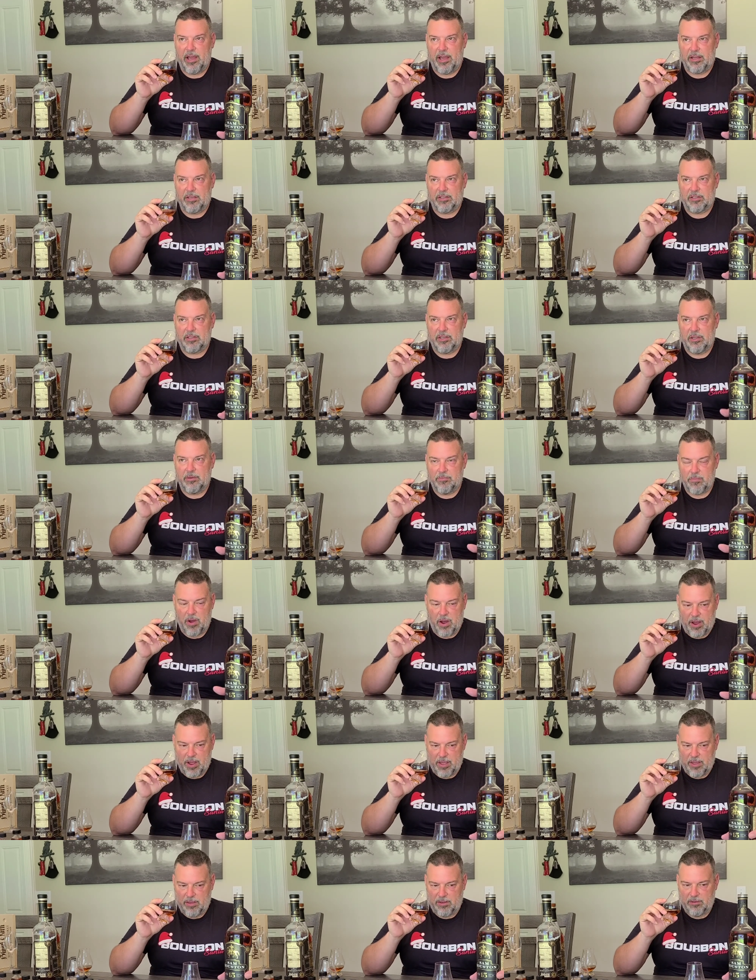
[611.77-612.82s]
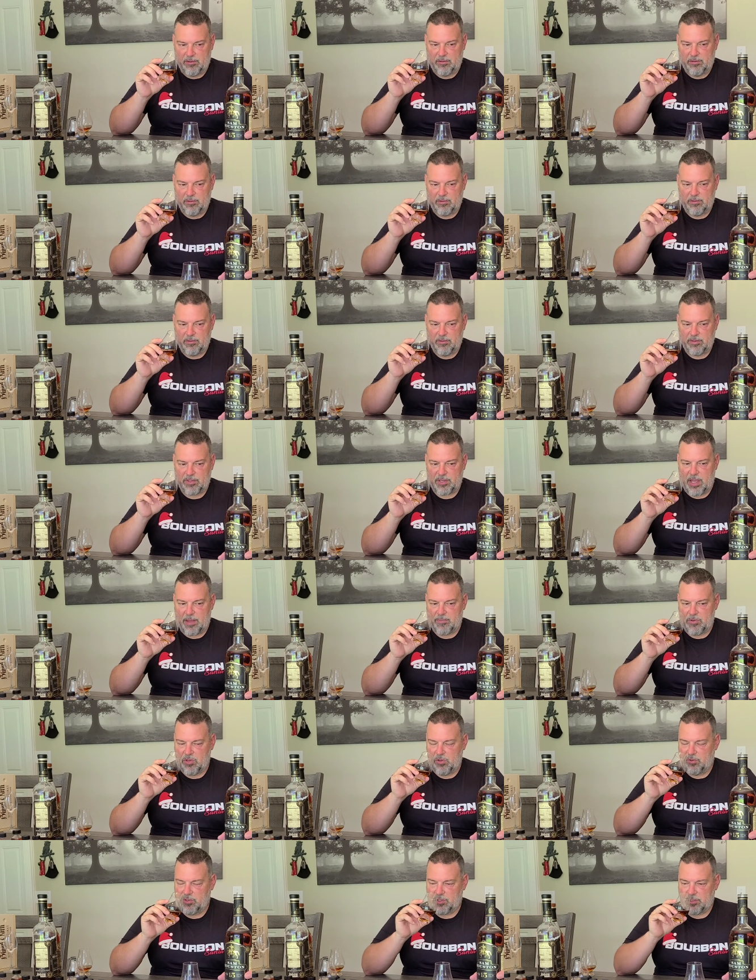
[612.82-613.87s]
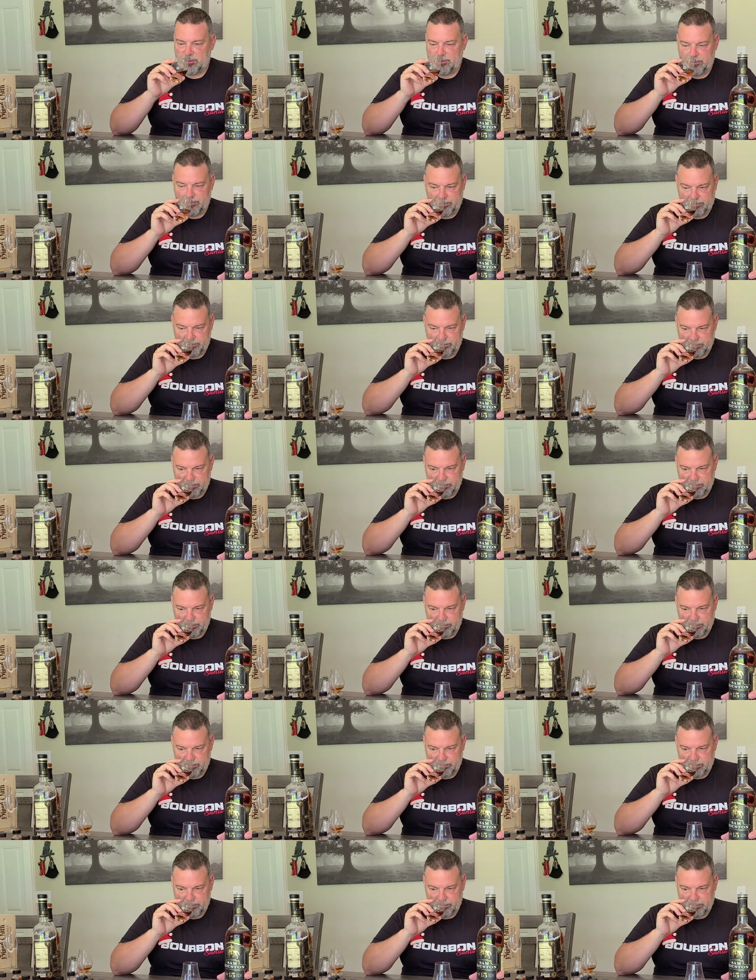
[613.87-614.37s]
as in my Sam Houston.